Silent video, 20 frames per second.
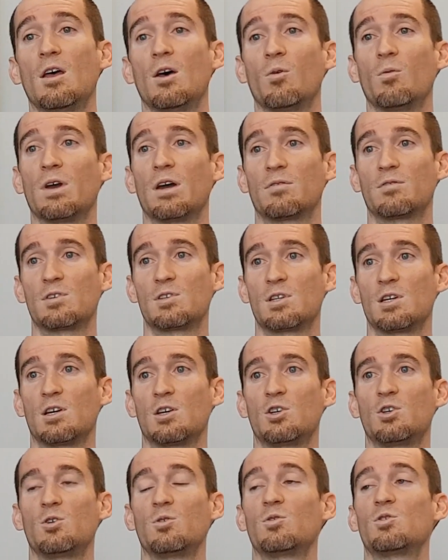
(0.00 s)
we have to see a
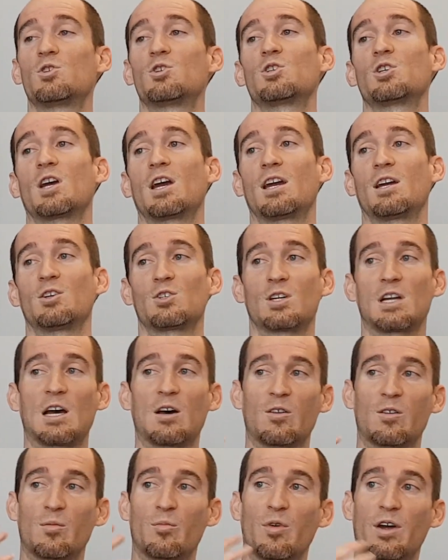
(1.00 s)
huge change in
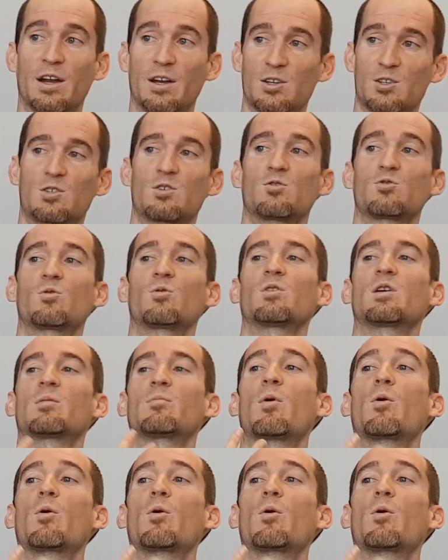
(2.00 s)
how the brain is controlling